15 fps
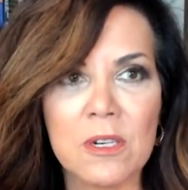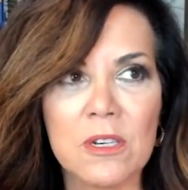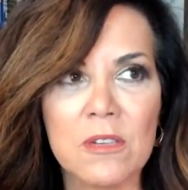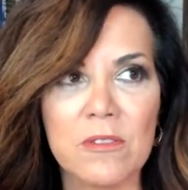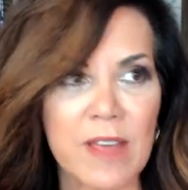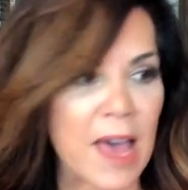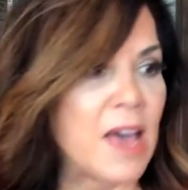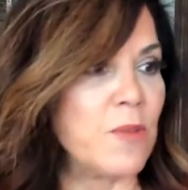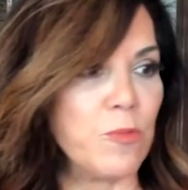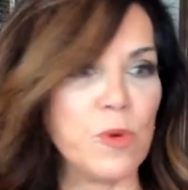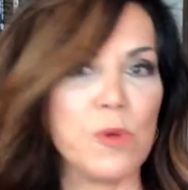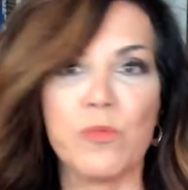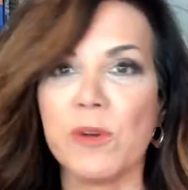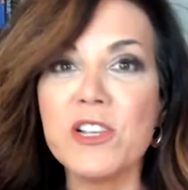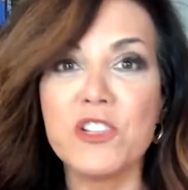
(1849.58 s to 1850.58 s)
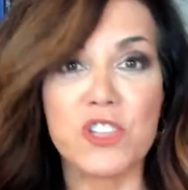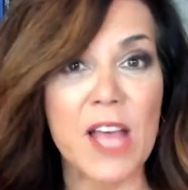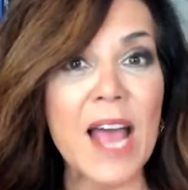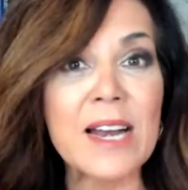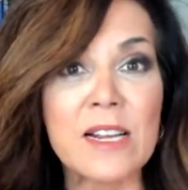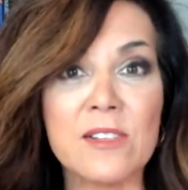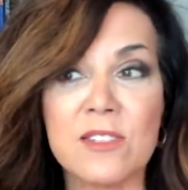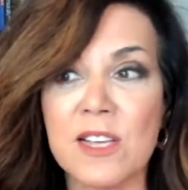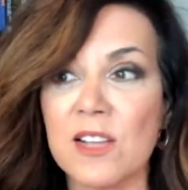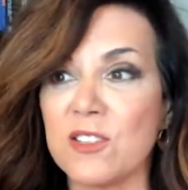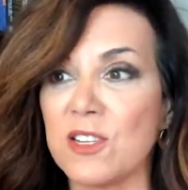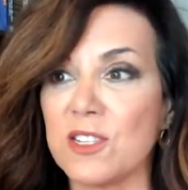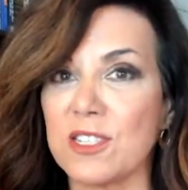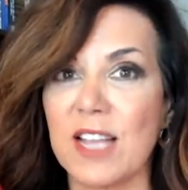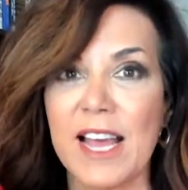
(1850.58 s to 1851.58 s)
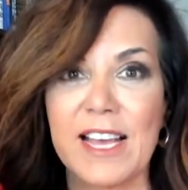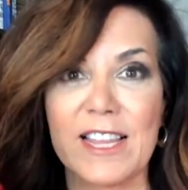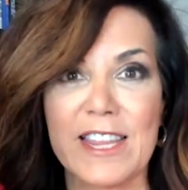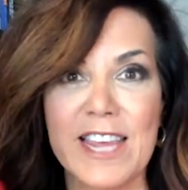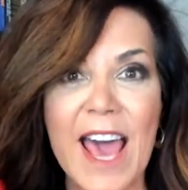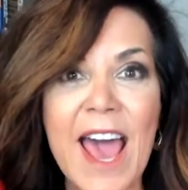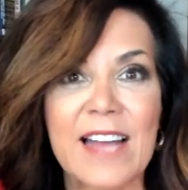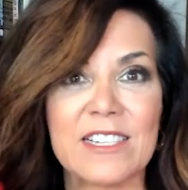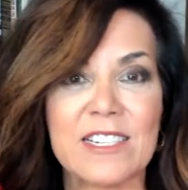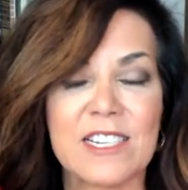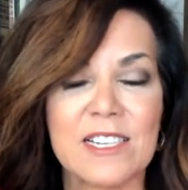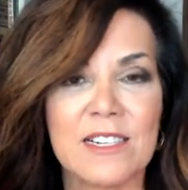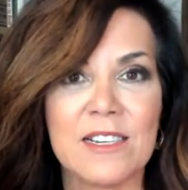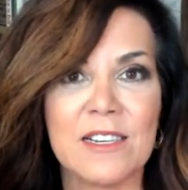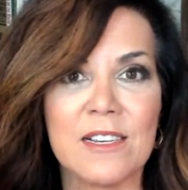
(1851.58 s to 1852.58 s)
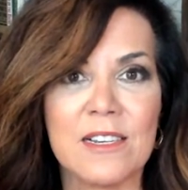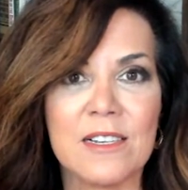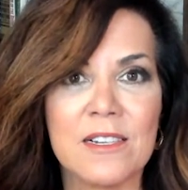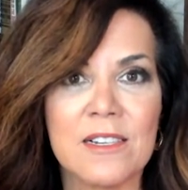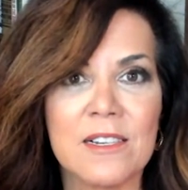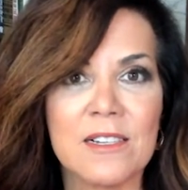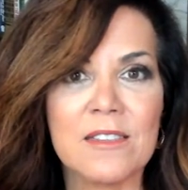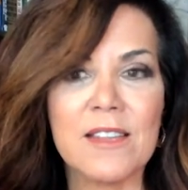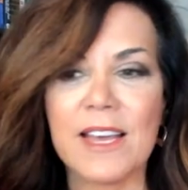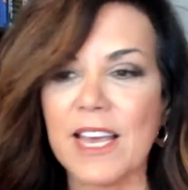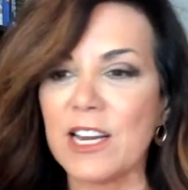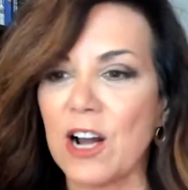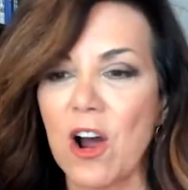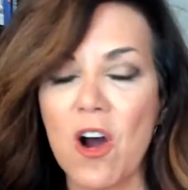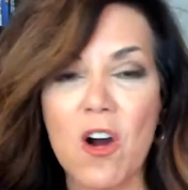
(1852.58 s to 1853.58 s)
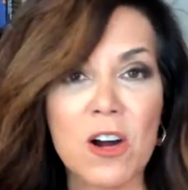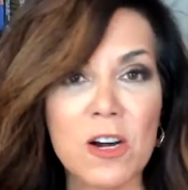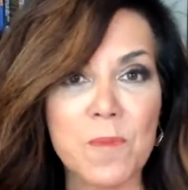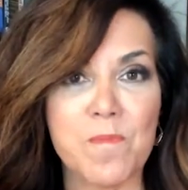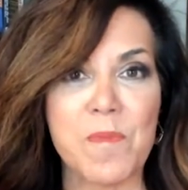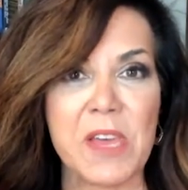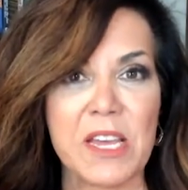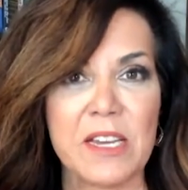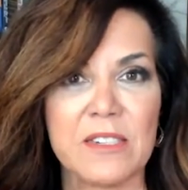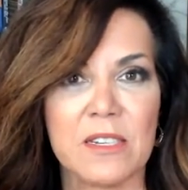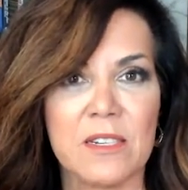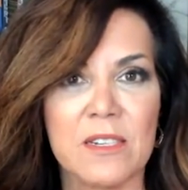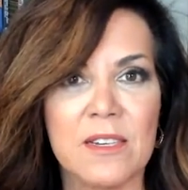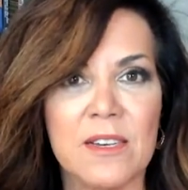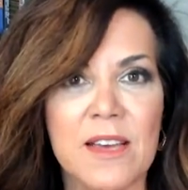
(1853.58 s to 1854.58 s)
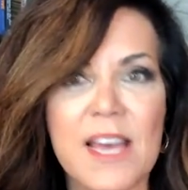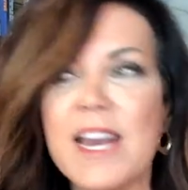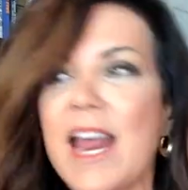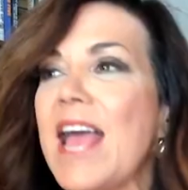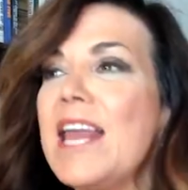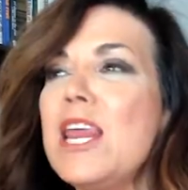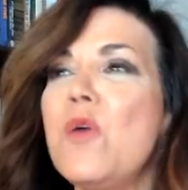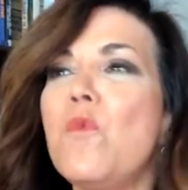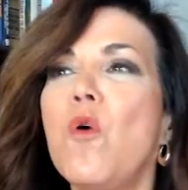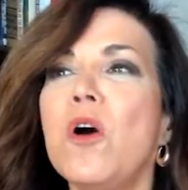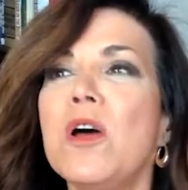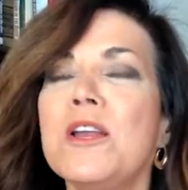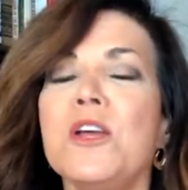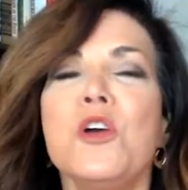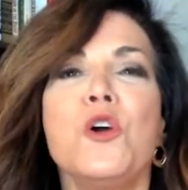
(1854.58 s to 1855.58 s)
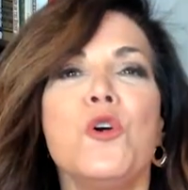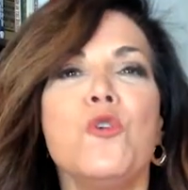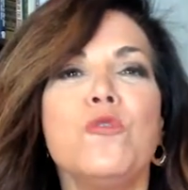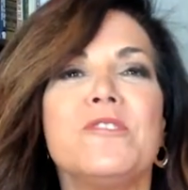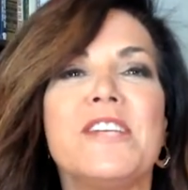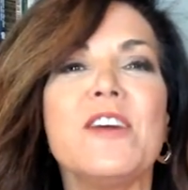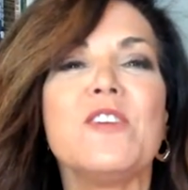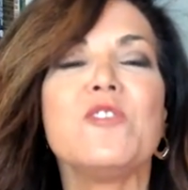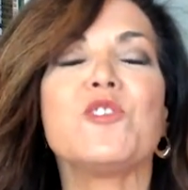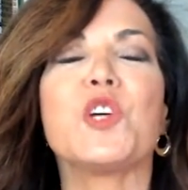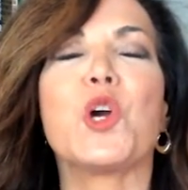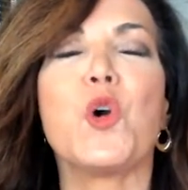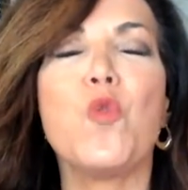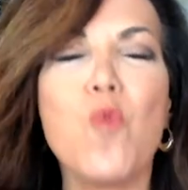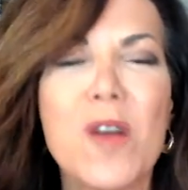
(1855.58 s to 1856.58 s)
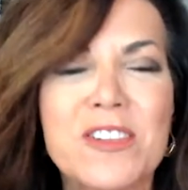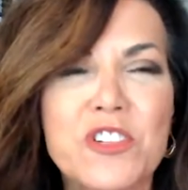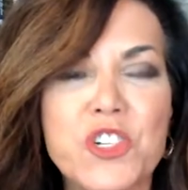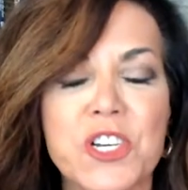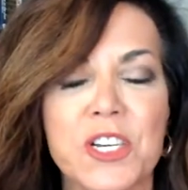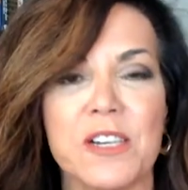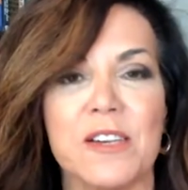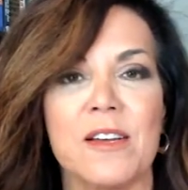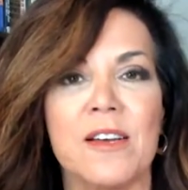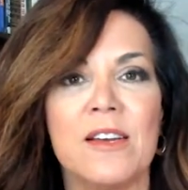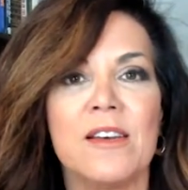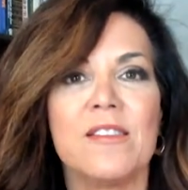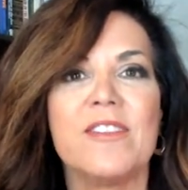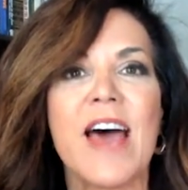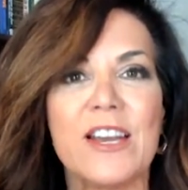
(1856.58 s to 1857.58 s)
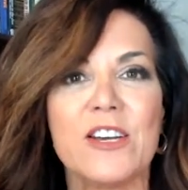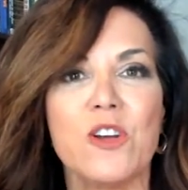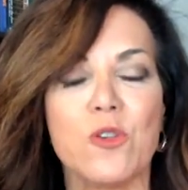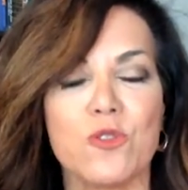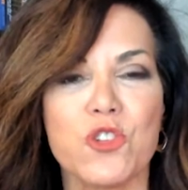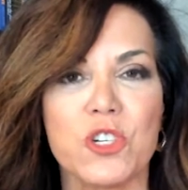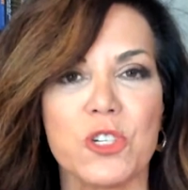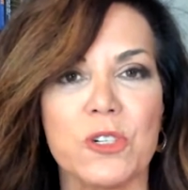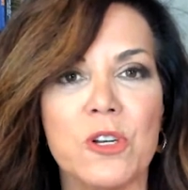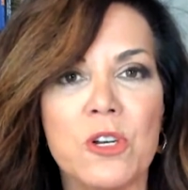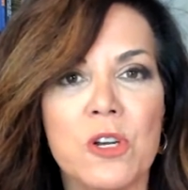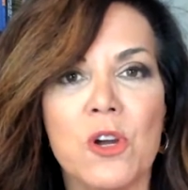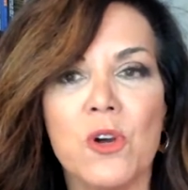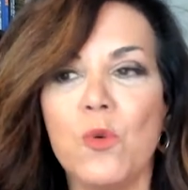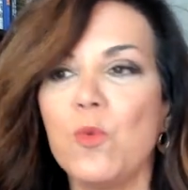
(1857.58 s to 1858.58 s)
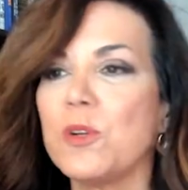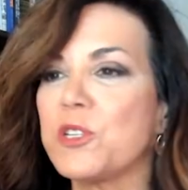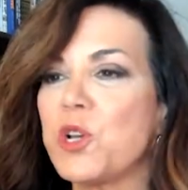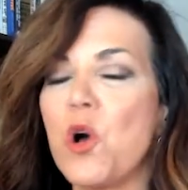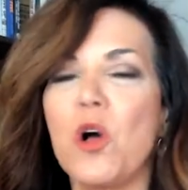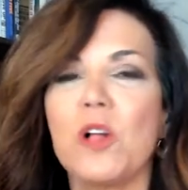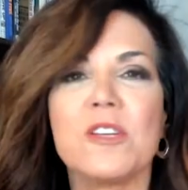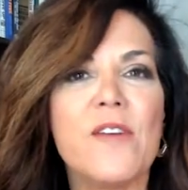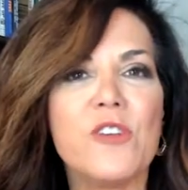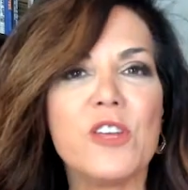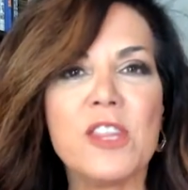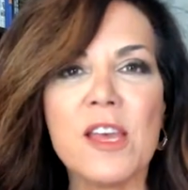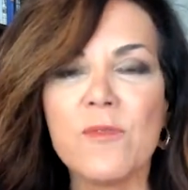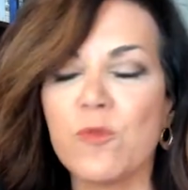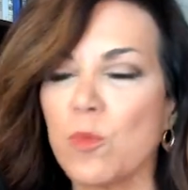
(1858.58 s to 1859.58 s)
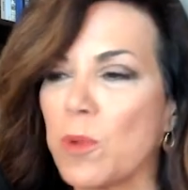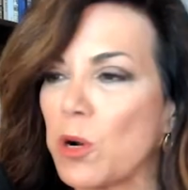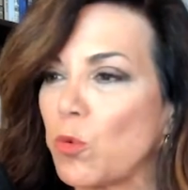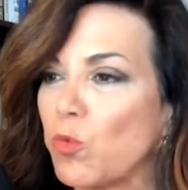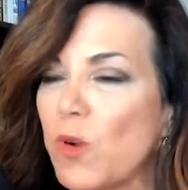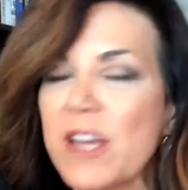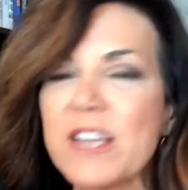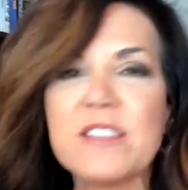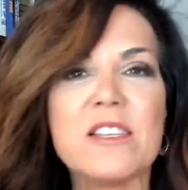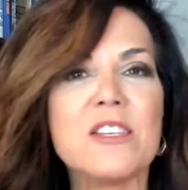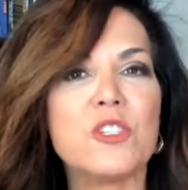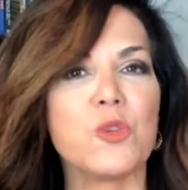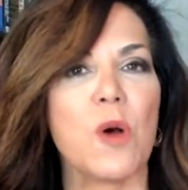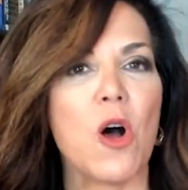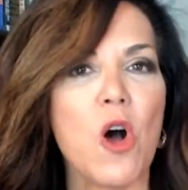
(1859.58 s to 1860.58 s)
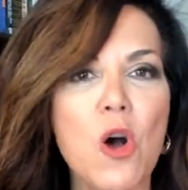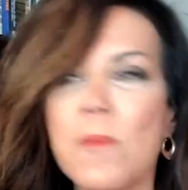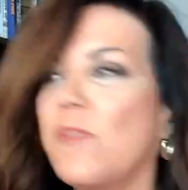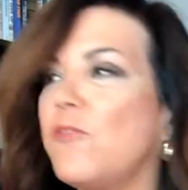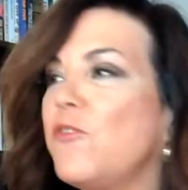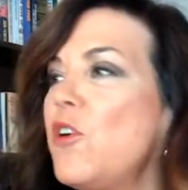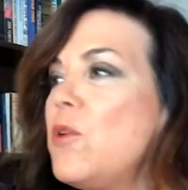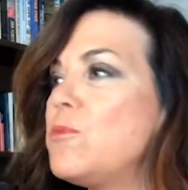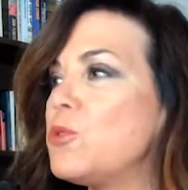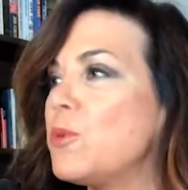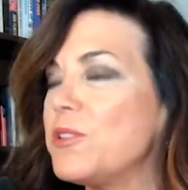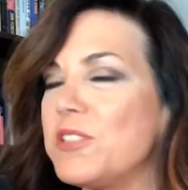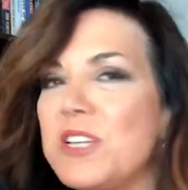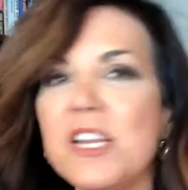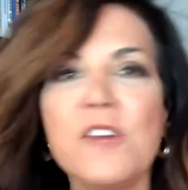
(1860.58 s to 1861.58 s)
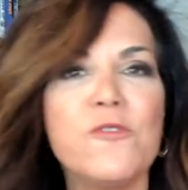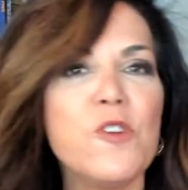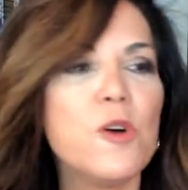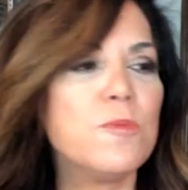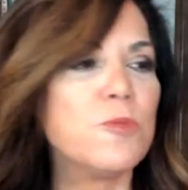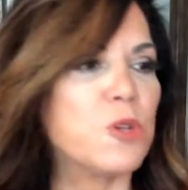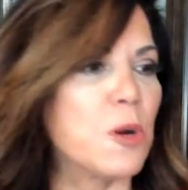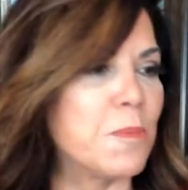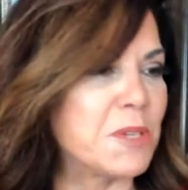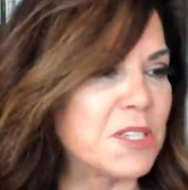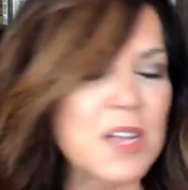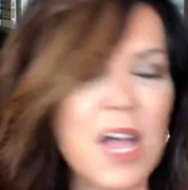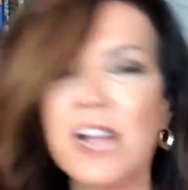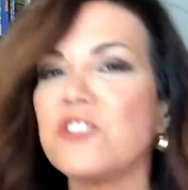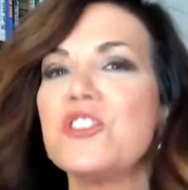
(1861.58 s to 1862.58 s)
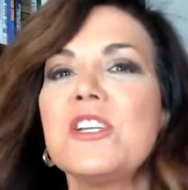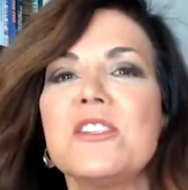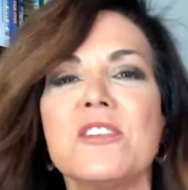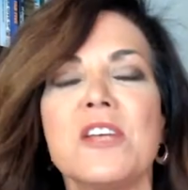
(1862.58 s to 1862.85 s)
That we reached that consensus like that, like in a heartbeat. And anyone who dared to question that notion was called everything from a racist to a homophobe to a xenophobe to a misogynist